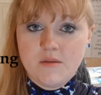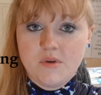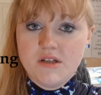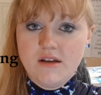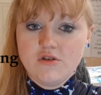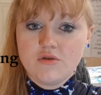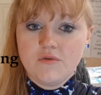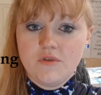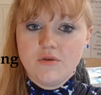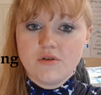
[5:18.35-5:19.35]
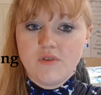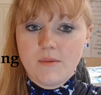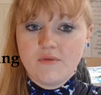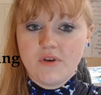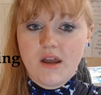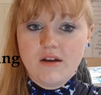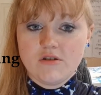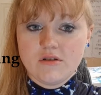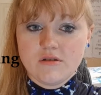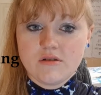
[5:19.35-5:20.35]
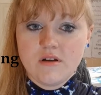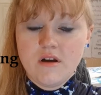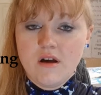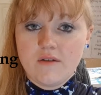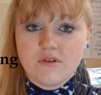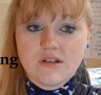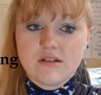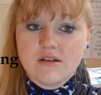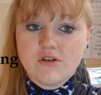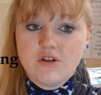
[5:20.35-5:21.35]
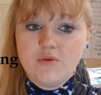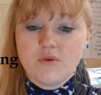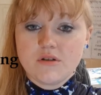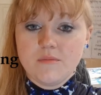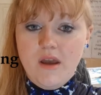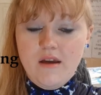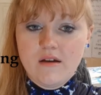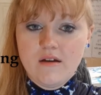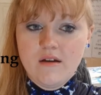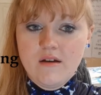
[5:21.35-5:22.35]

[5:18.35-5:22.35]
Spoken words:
potential future ramifications of the decision you want to make,